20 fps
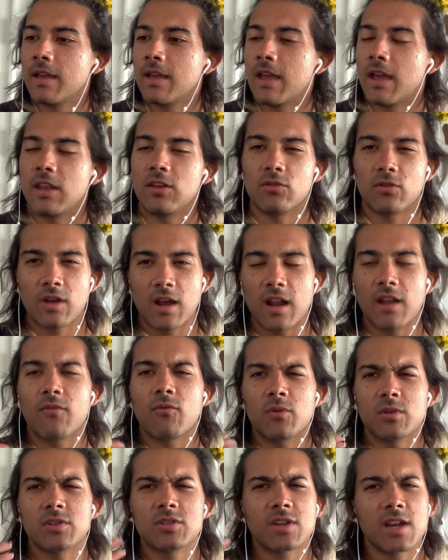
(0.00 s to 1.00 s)
And you're kind of
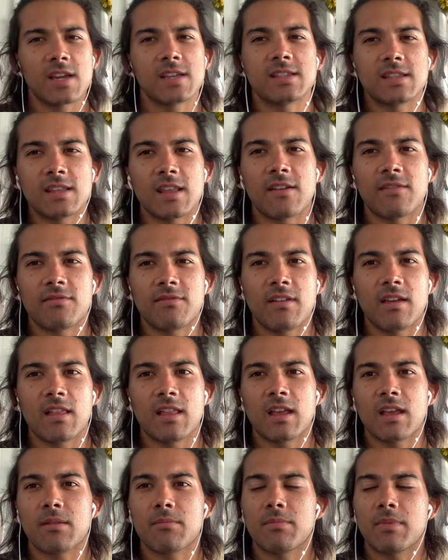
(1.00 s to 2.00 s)
always chasing that
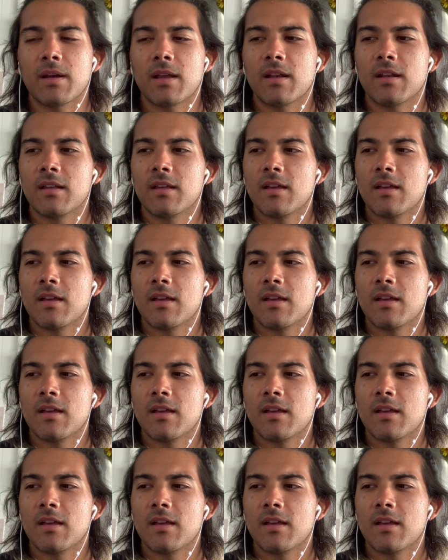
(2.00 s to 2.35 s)
feeling, but